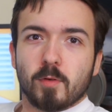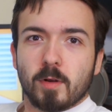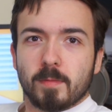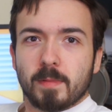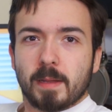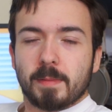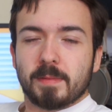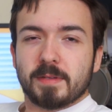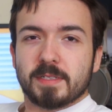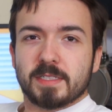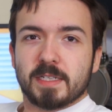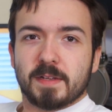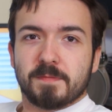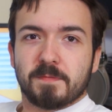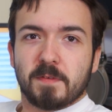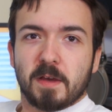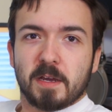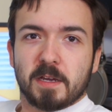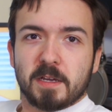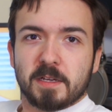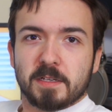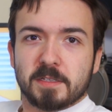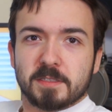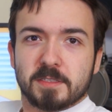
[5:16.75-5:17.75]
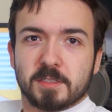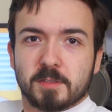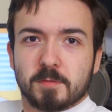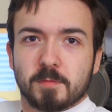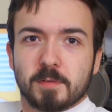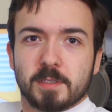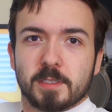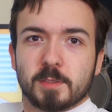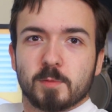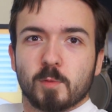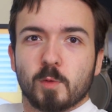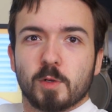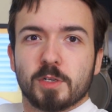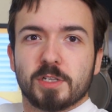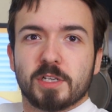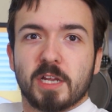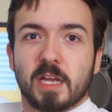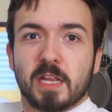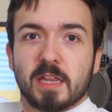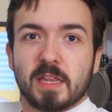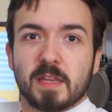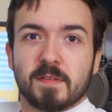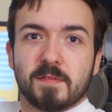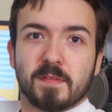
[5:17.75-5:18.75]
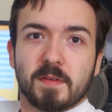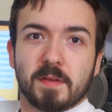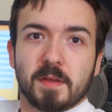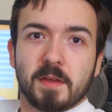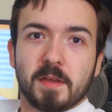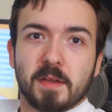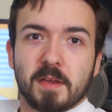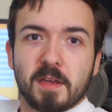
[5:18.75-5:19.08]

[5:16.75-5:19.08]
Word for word: maybe see if I can squeeze one-tenth of a